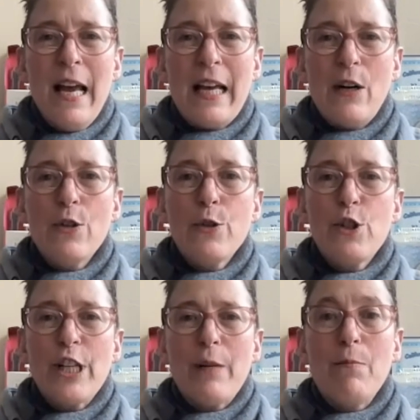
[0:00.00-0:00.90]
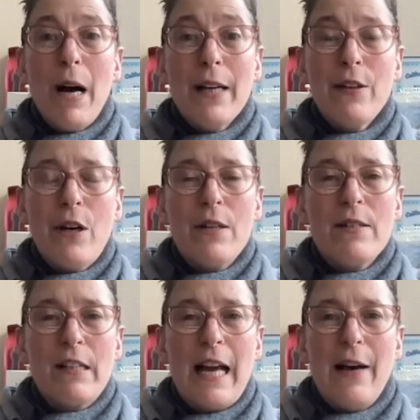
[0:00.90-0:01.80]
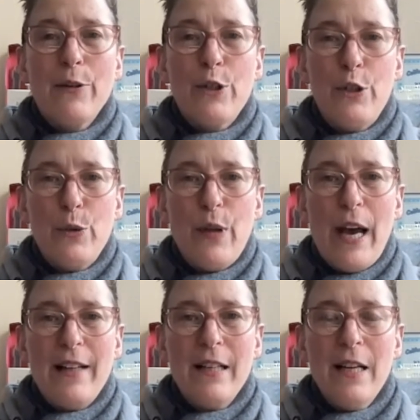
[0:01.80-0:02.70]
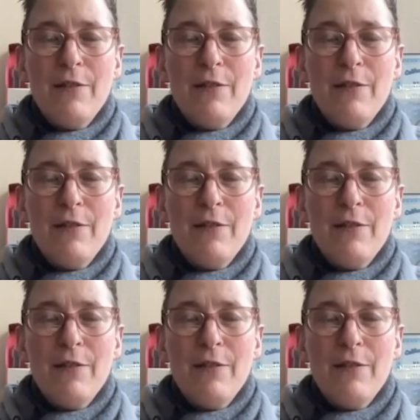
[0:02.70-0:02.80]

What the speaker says: and also share my thoughts on how to do that,